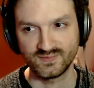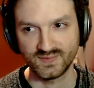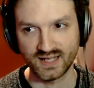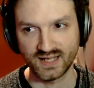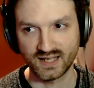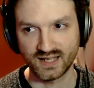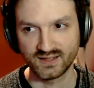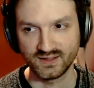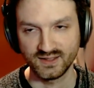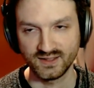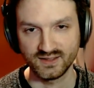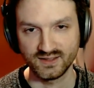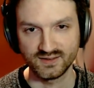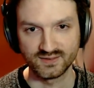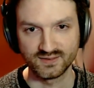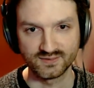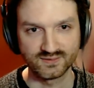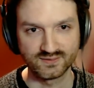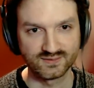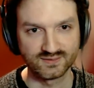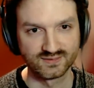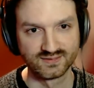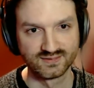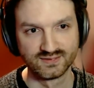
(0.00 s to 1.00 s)
need
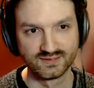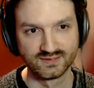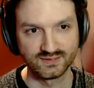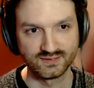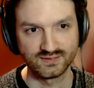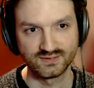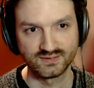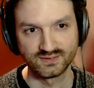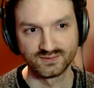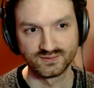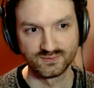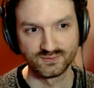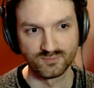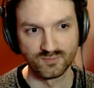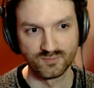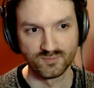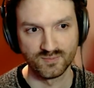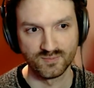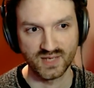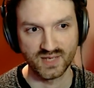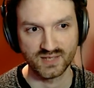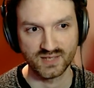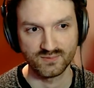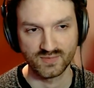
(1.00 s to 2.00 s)

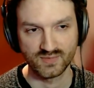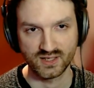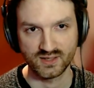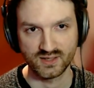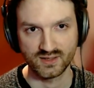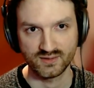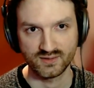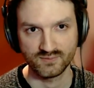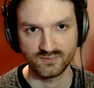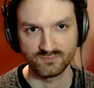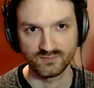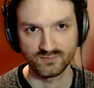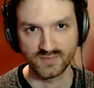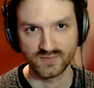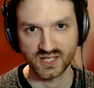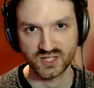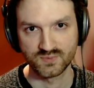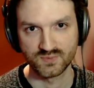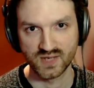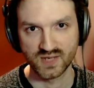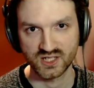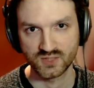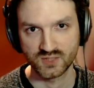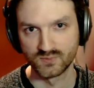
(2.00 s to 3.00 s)
much
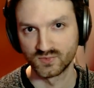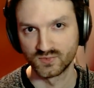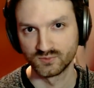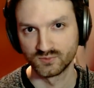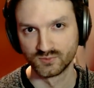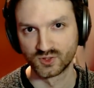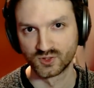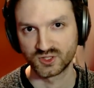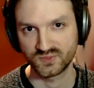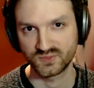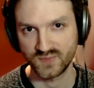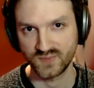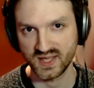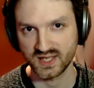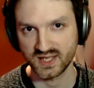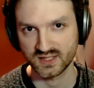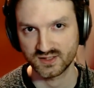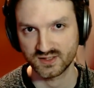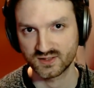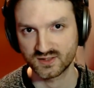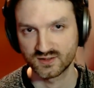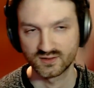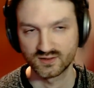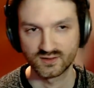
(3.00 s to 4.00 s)
more
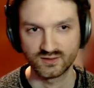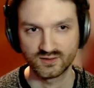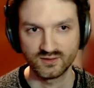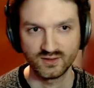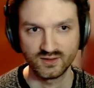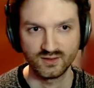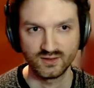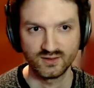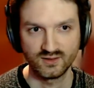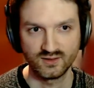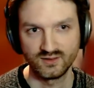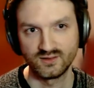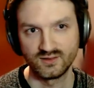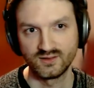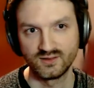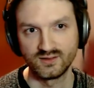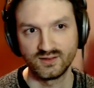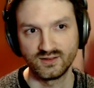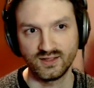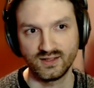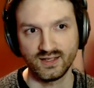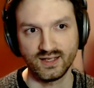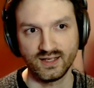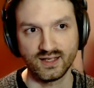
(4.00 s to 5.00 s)
space,
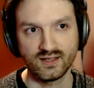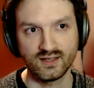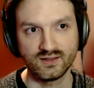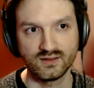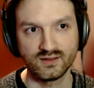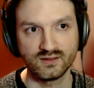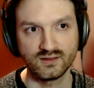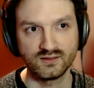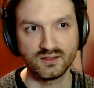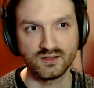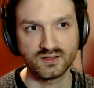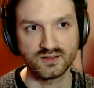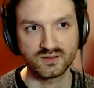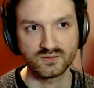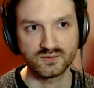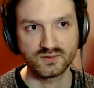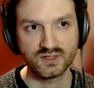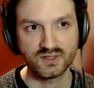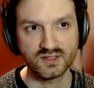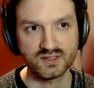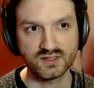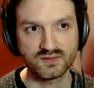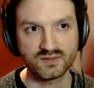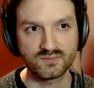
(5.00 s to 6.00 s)
and
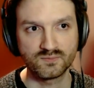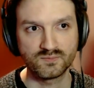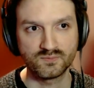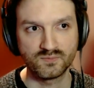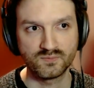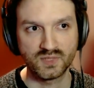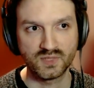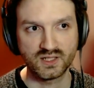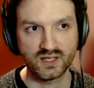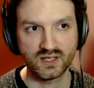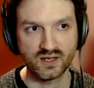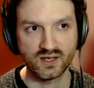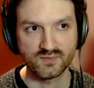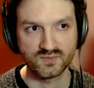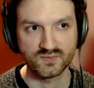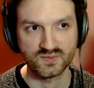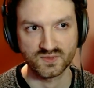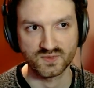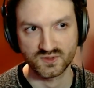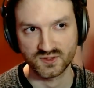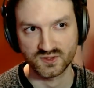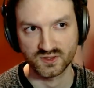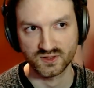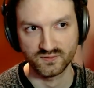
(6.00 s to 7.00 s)
this
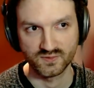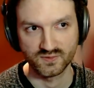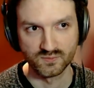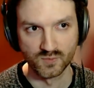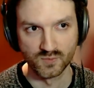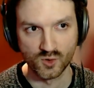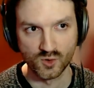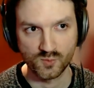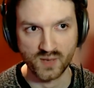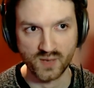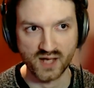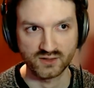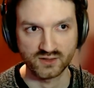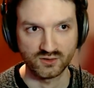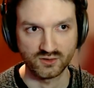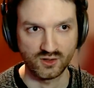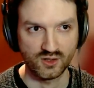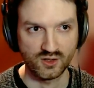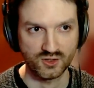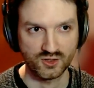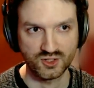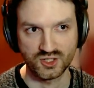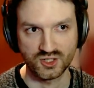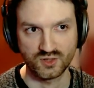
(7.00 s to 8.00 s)
becomes even more
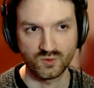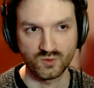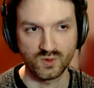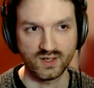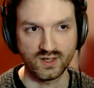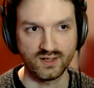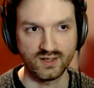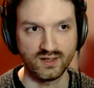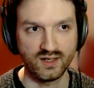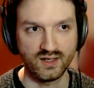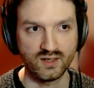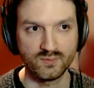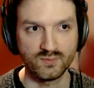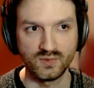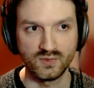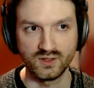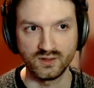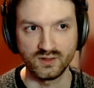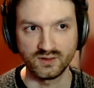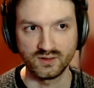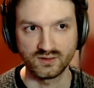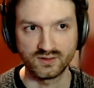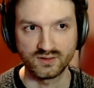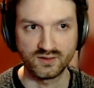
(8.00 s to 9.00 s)
pathologic when
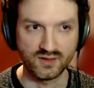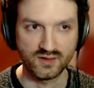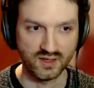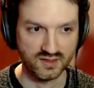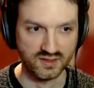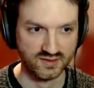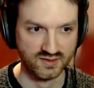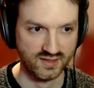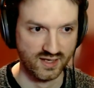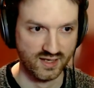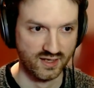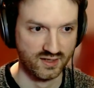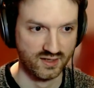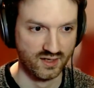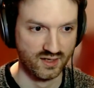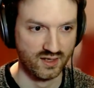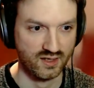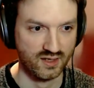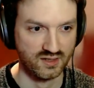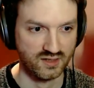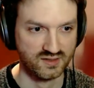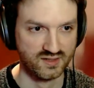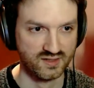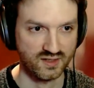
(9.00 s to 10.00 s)
enabling things like
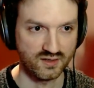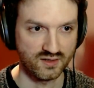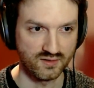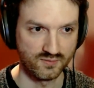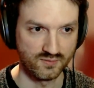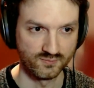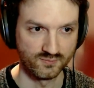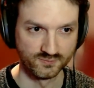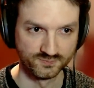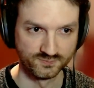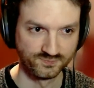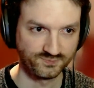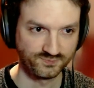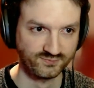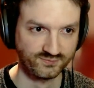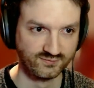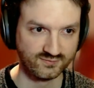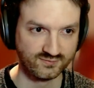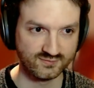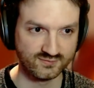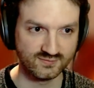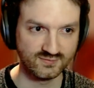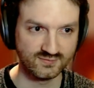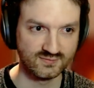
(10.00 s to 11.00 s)
ASAN.
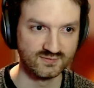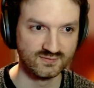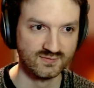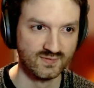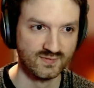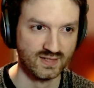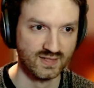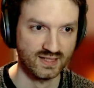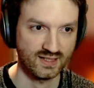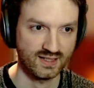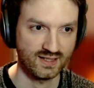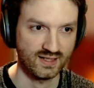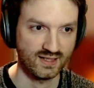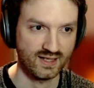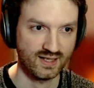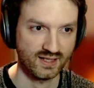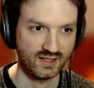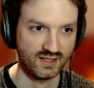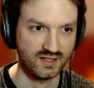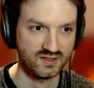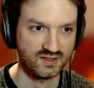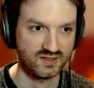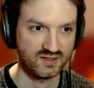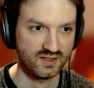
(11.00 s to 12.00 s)
Like
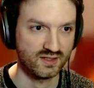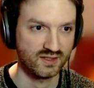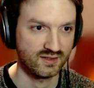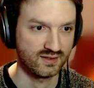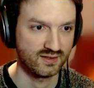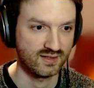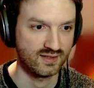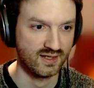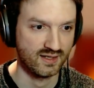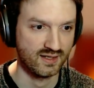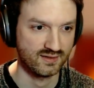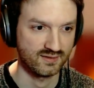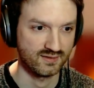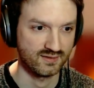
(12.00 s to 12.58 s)
easily that